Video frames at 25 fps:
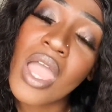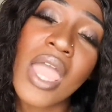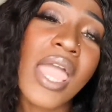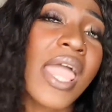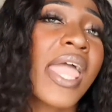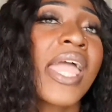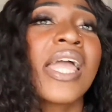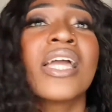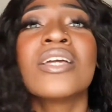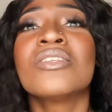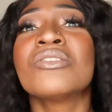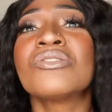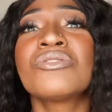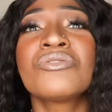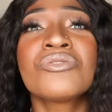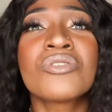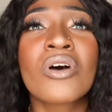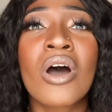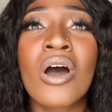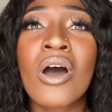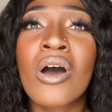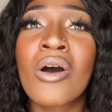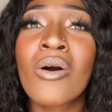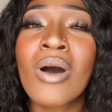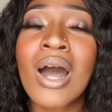And
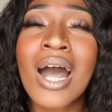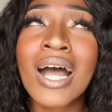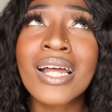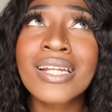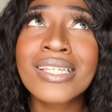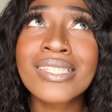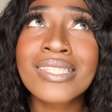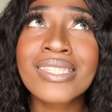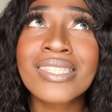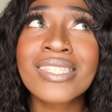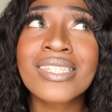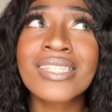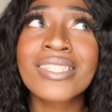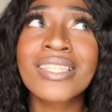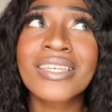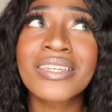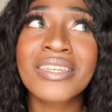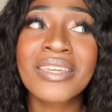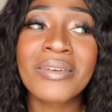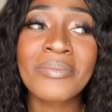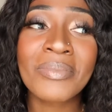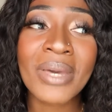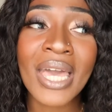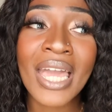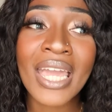so honestly,
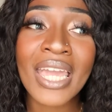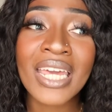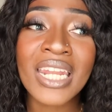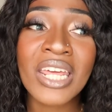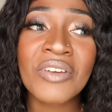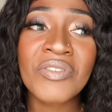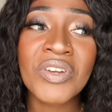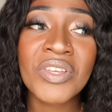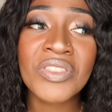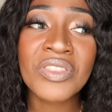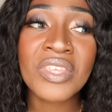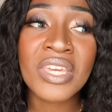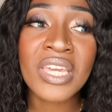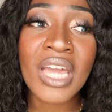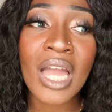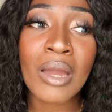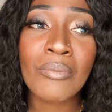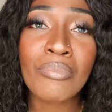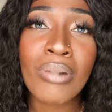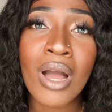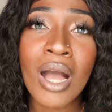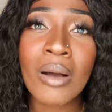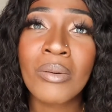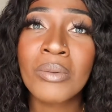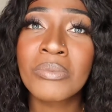looking back at everything, I
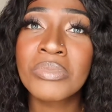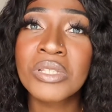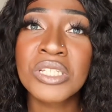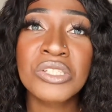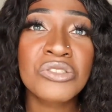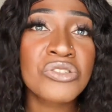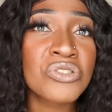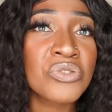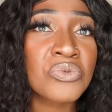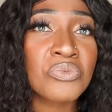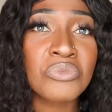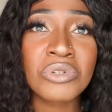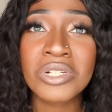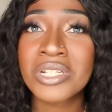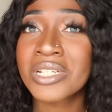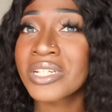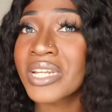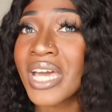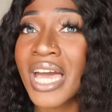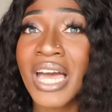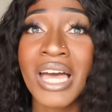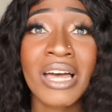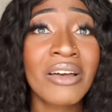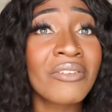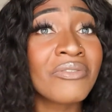probably just wouldn't
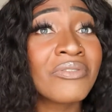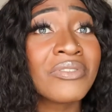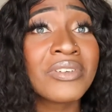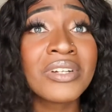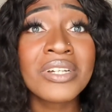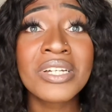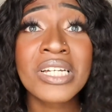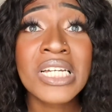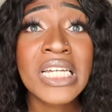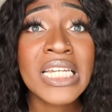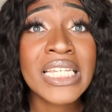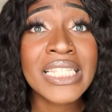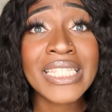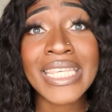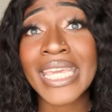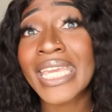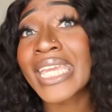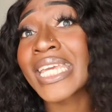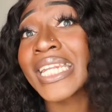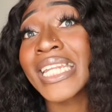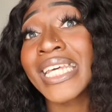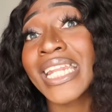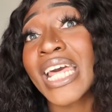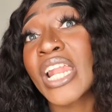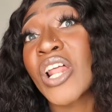have
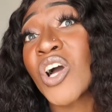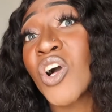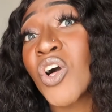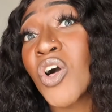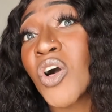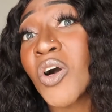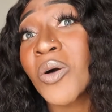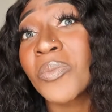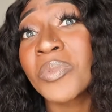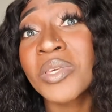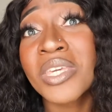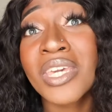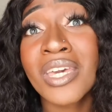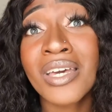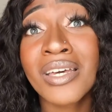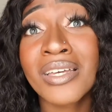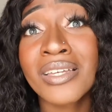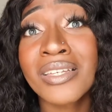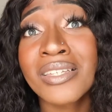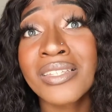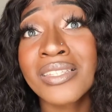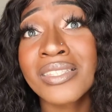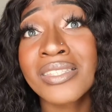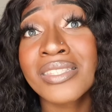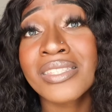taken it at all,
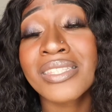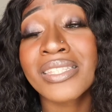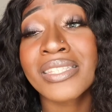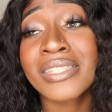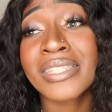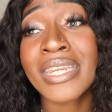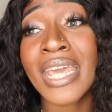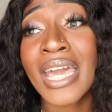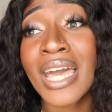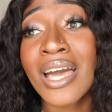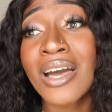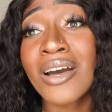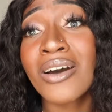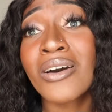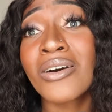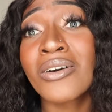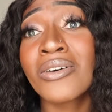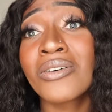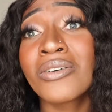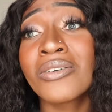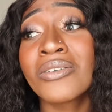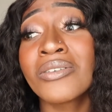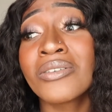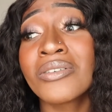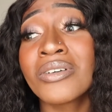because
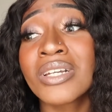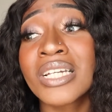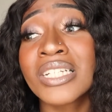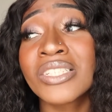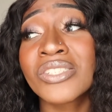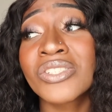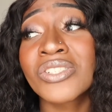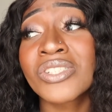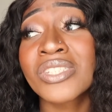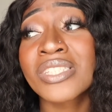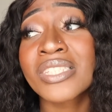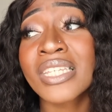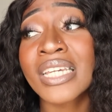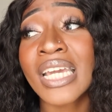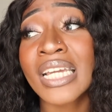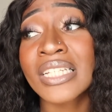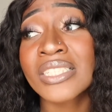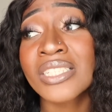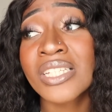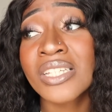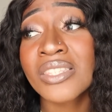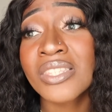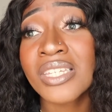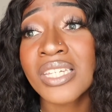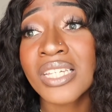now it's just like I
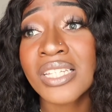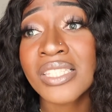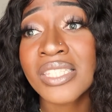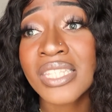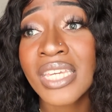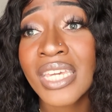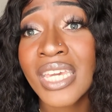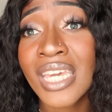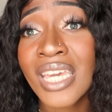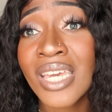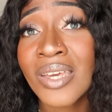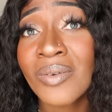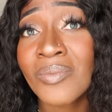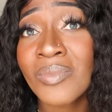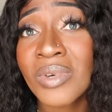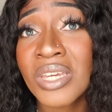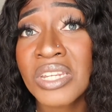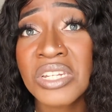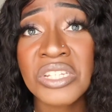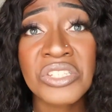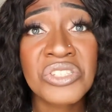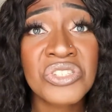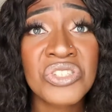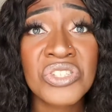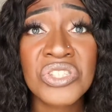took the exam
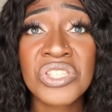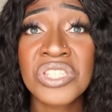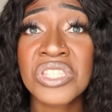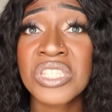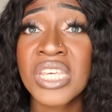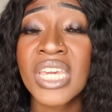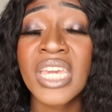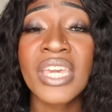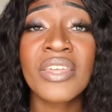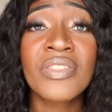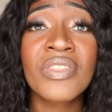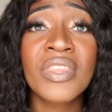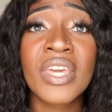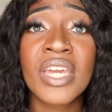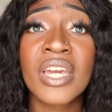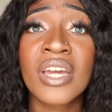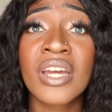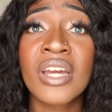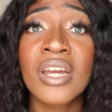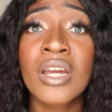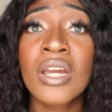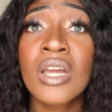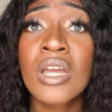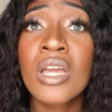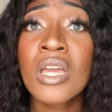and it's just sitting
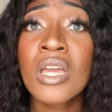there,